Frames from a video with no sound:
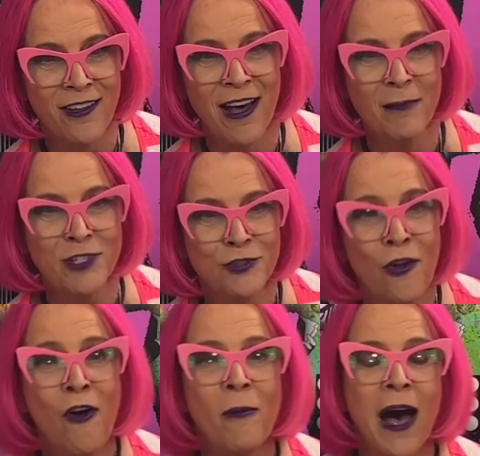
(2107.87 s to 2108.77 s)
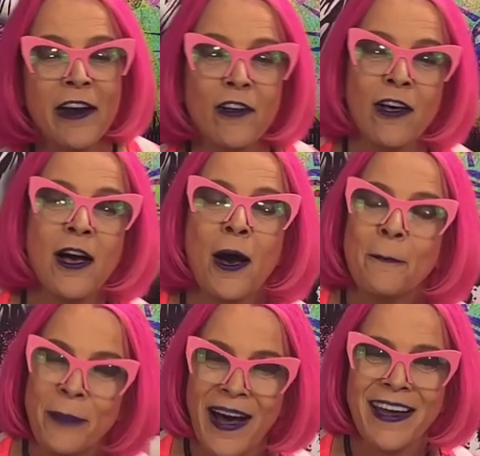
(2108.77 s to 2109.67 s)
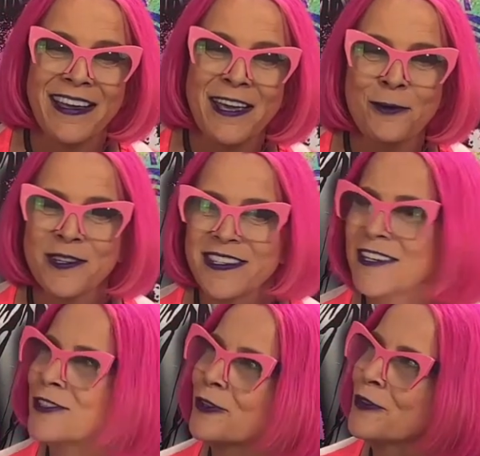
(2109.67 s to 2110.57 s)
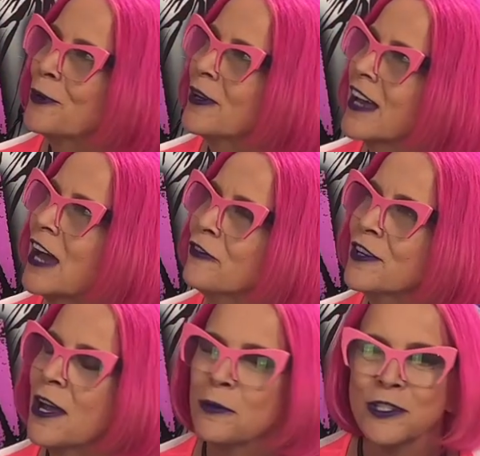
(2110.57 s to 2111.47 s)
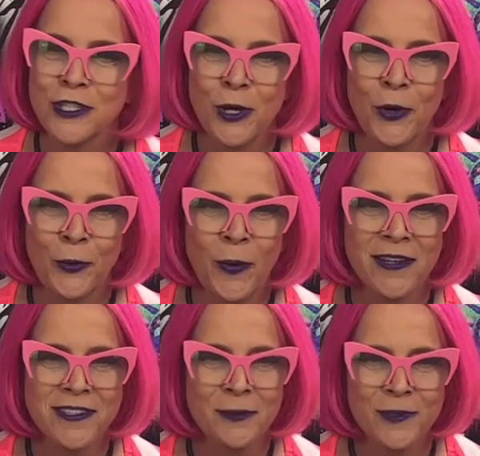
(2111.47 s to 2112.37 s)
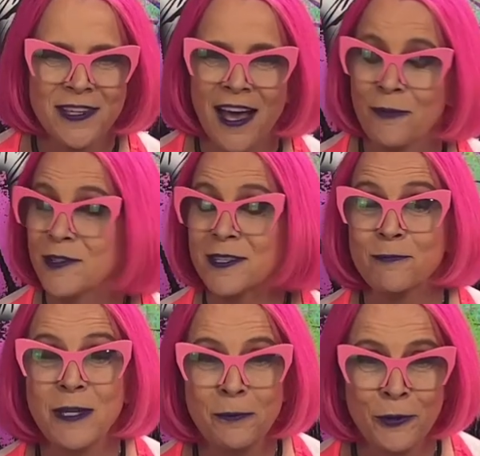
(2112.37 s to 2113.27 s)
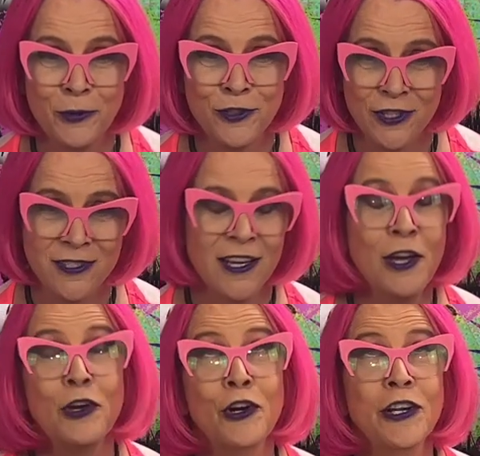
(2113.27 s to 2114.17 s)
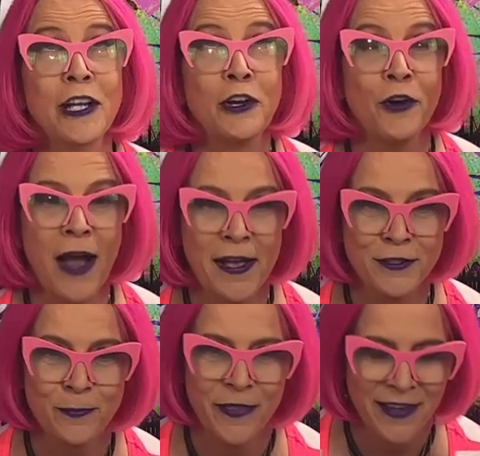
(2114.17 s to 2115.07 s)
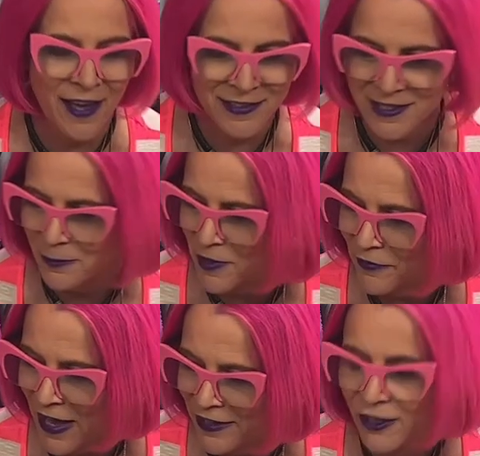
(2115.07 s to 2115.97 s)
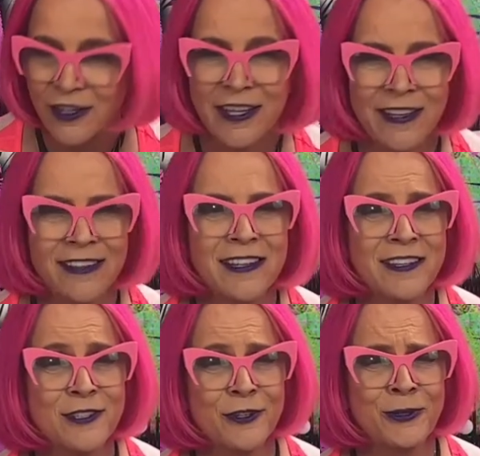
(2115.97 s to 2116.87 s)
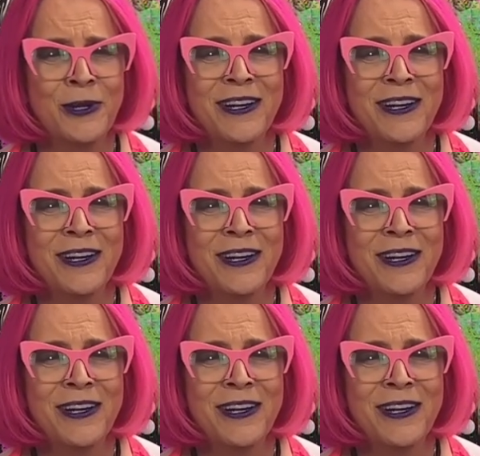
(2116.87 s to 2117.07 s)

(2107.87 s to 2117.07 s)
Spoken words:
I'm a troll model. But he was interviewing, I forget which show it was he was on, with some people who just couldn't grasp the concept of anarchy. So